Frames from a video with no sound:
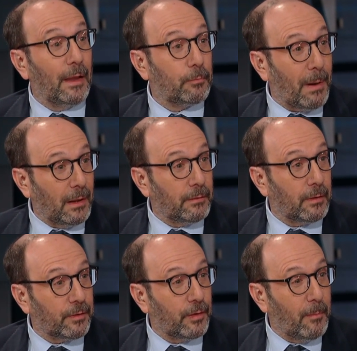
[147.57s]
That's
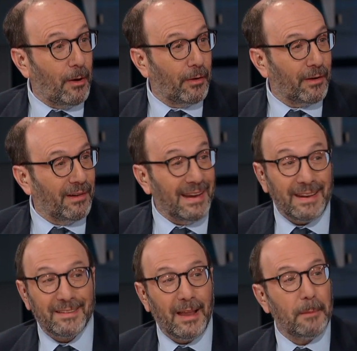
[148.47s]
politics in America, and
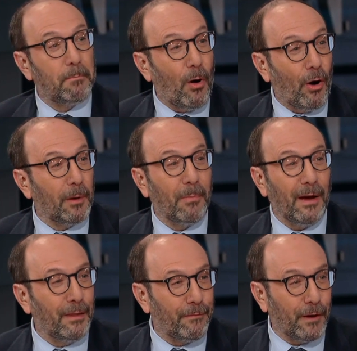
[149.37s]
it's not barred
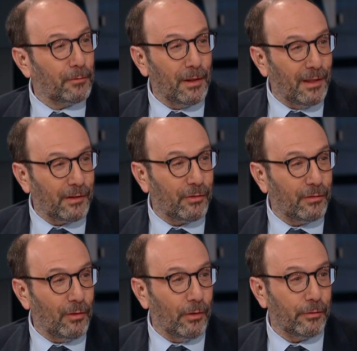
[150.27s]
by the federal
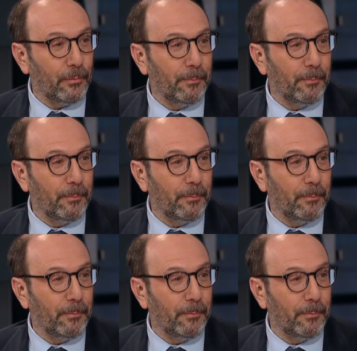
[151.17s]
elections laws.